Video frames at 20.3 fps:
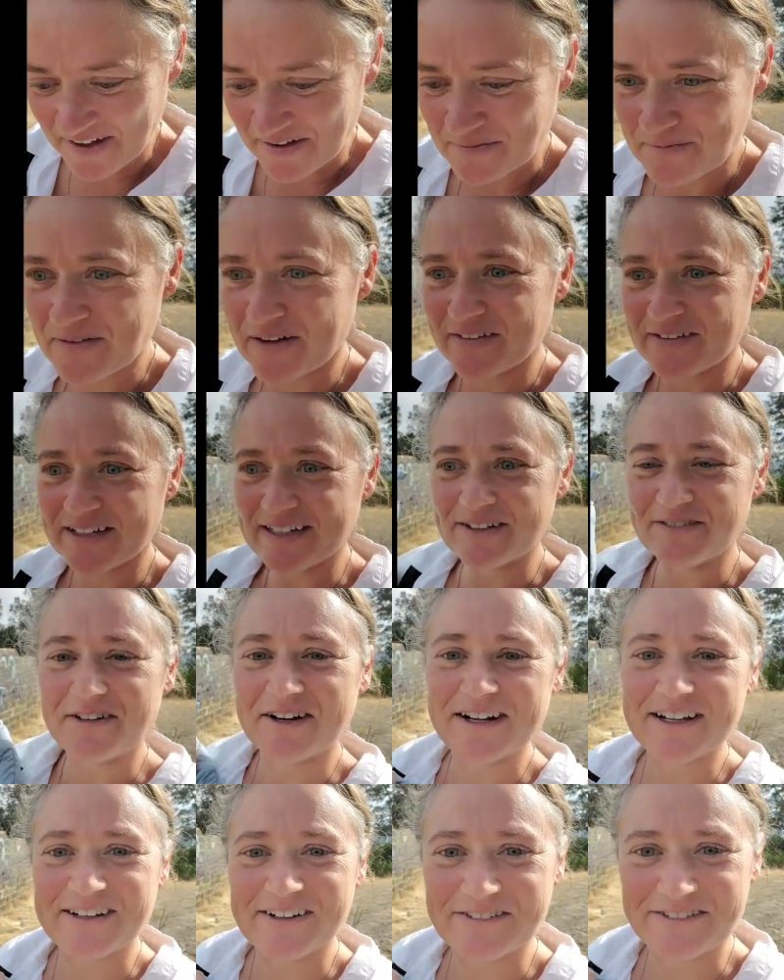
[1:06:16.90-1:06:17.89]
I'm going to
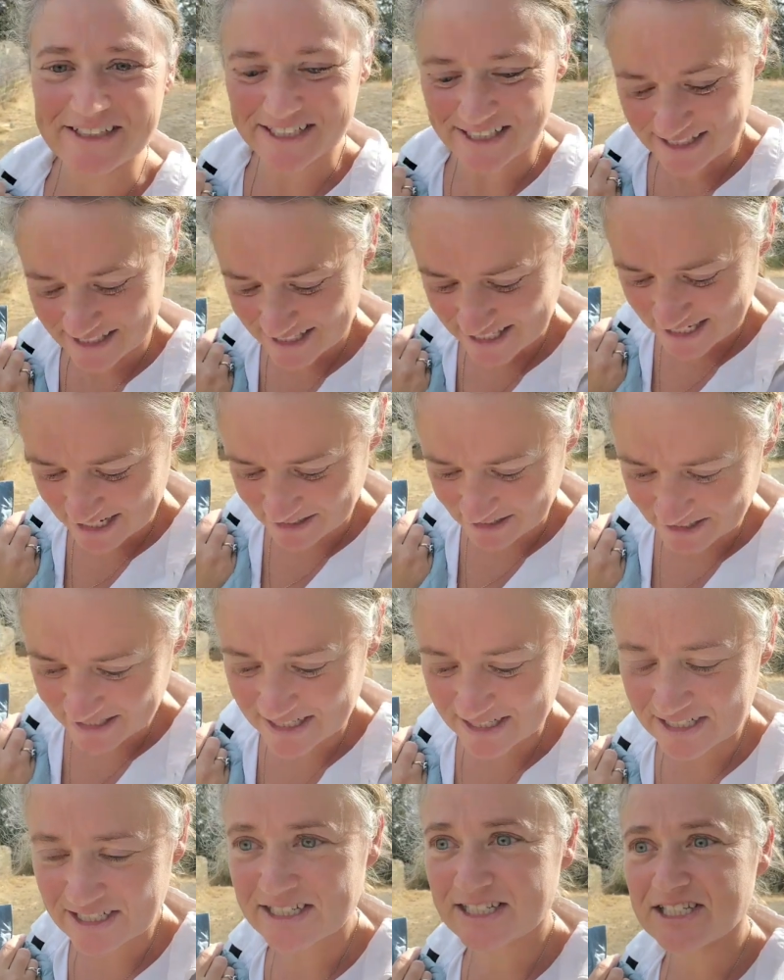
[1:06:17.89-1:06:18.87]
walk over to the stairs
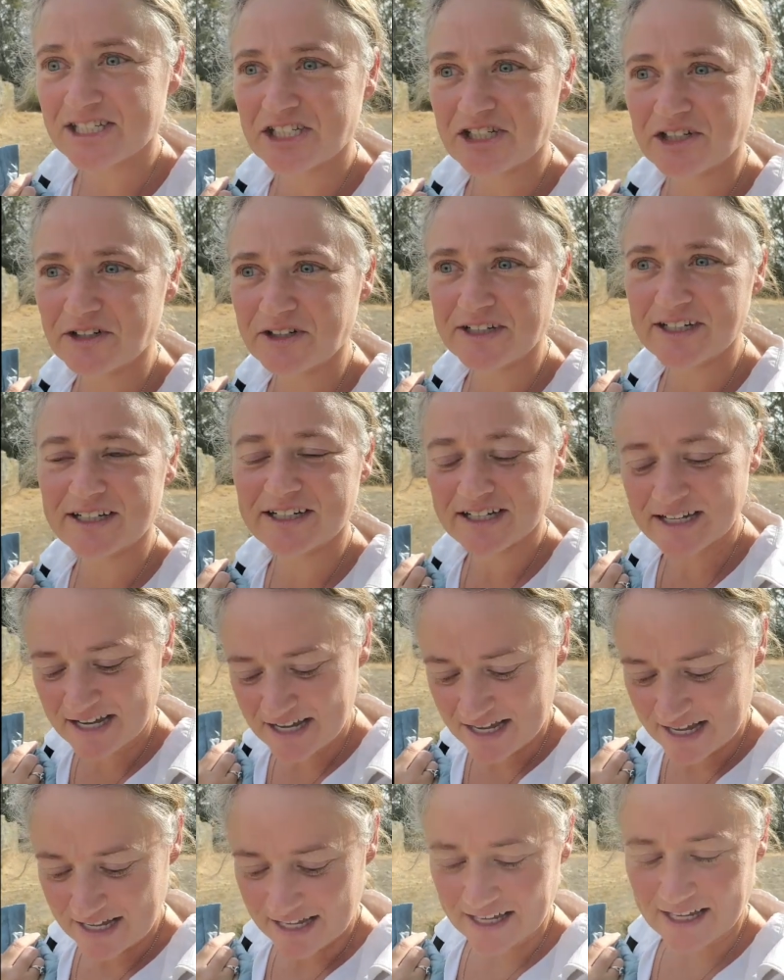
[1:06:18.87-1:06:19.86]
and just show you,
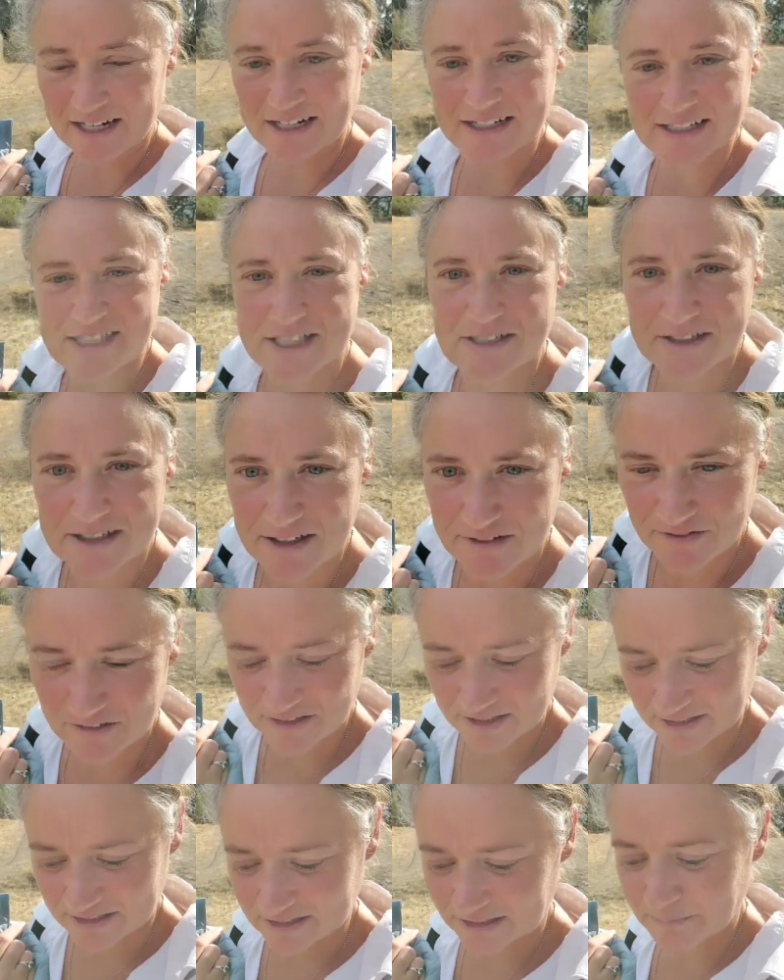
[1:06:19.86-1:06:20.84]
and also give you
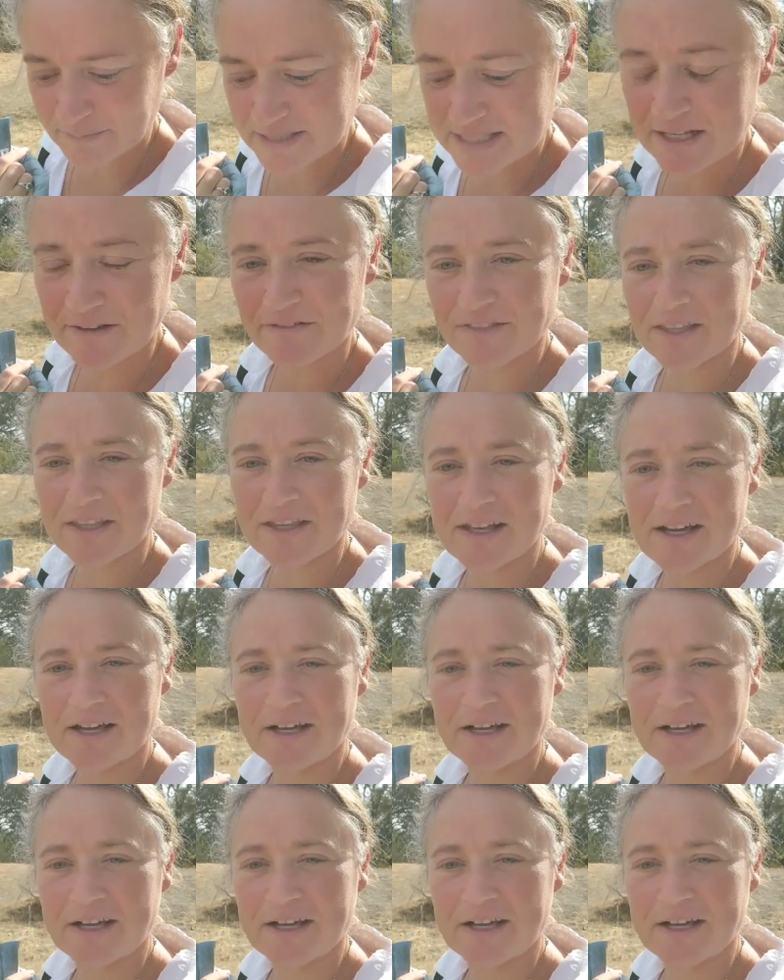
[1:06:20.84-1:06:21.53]
a glimpse of the,